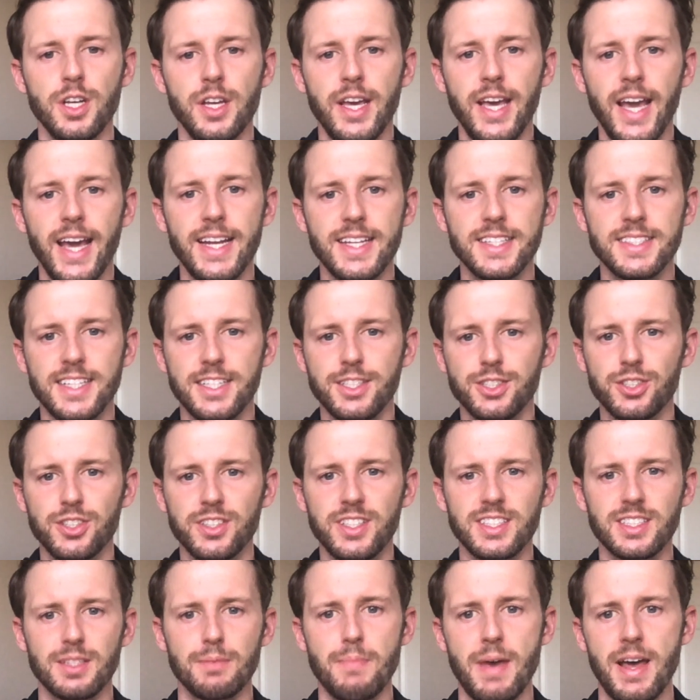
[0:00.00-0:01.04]
And essentially
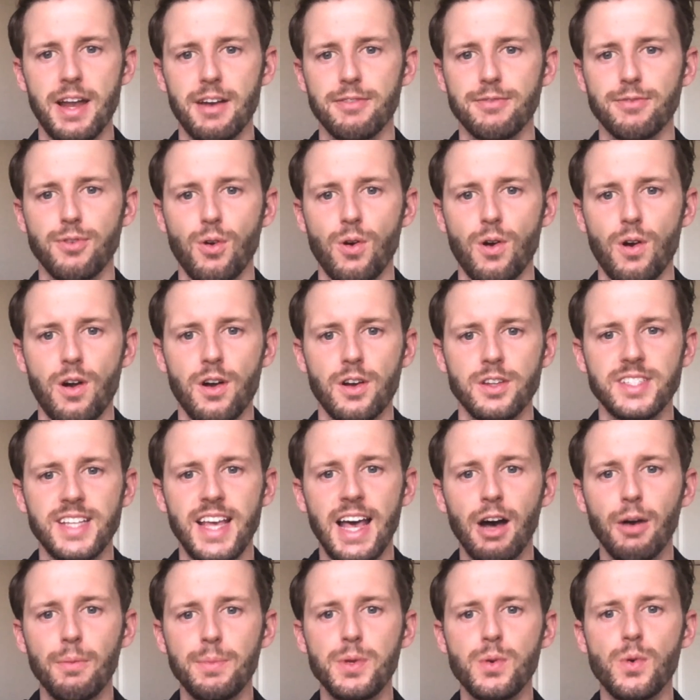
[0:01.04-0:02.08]
it's a metaphor to
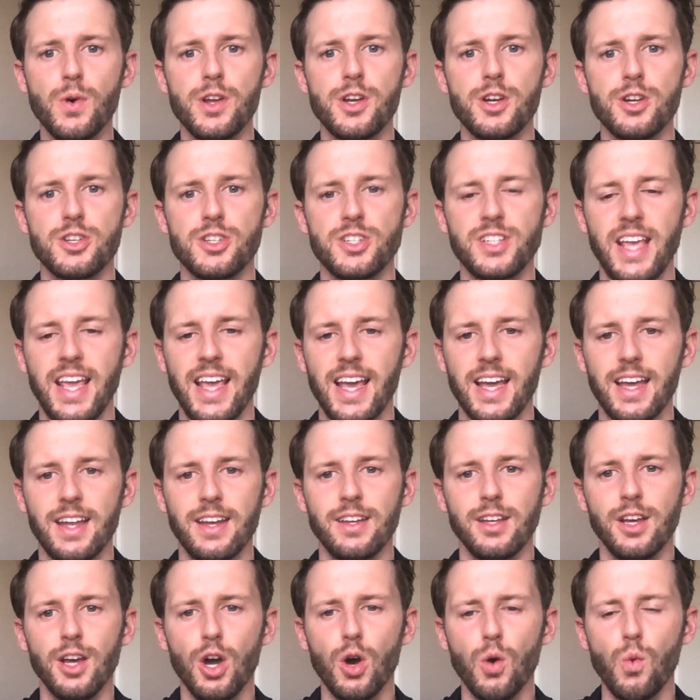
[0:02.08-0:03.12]
help you understand
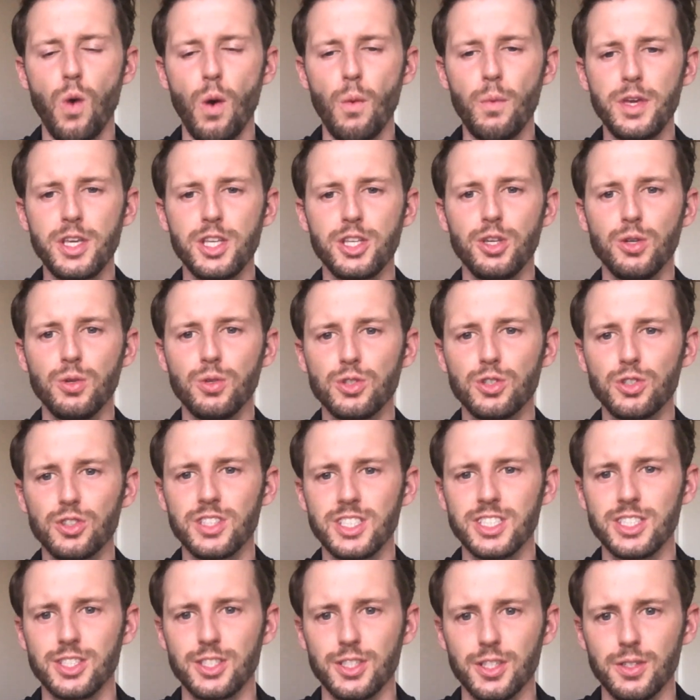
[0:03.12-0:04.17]
what we usually
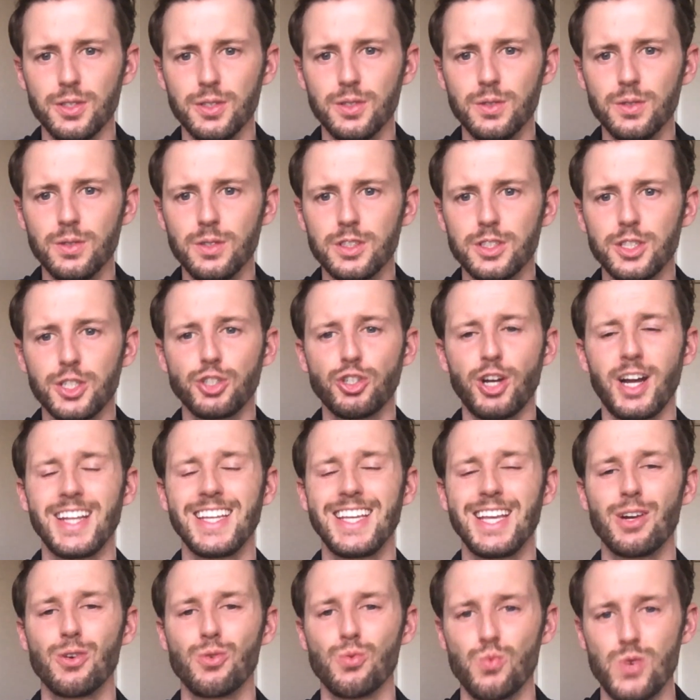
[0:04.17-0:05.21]
do to try to
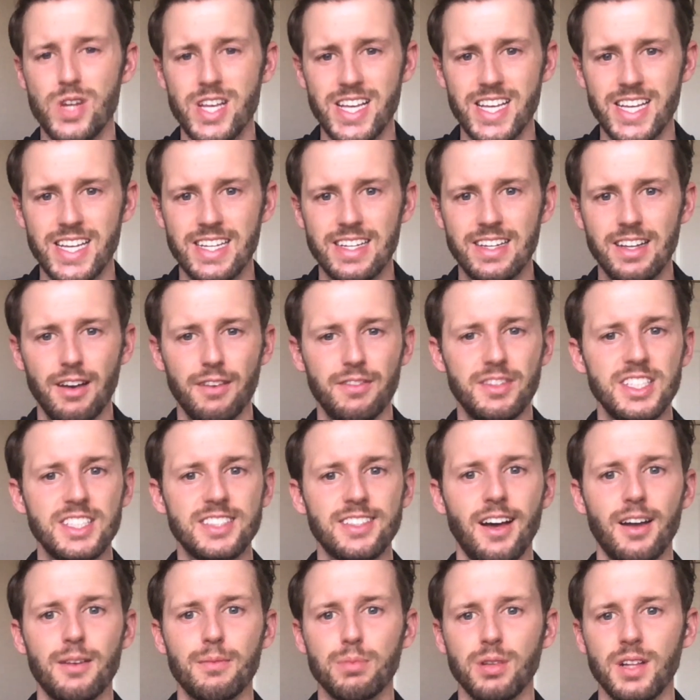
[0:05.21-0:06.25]
get rid of these
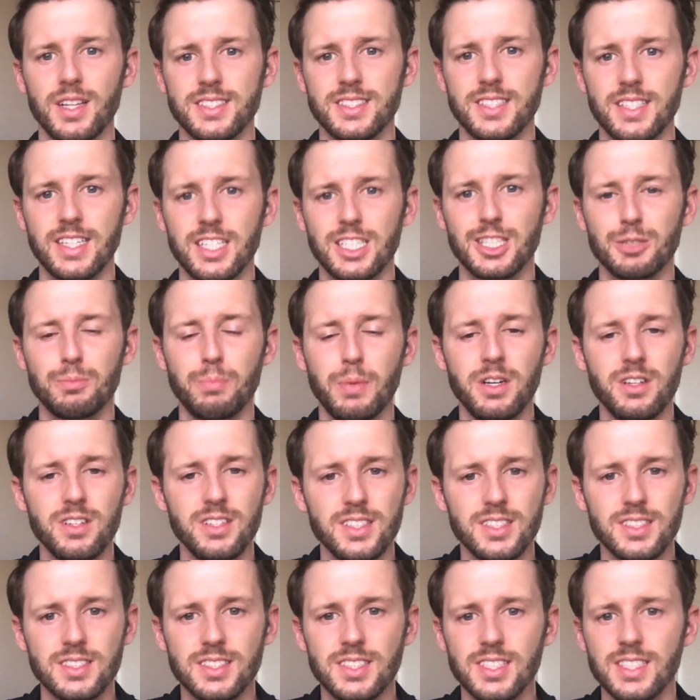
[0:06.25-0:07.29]
unpleasant
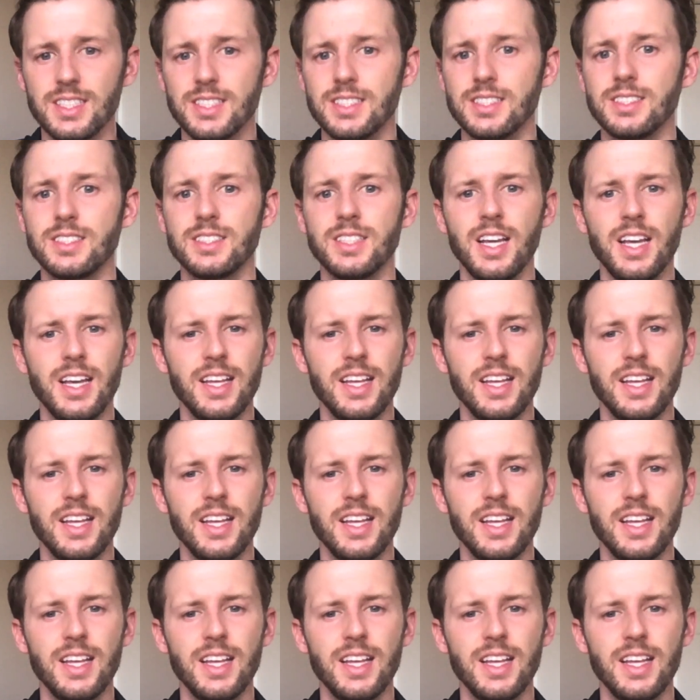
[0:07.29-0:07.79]
experiences,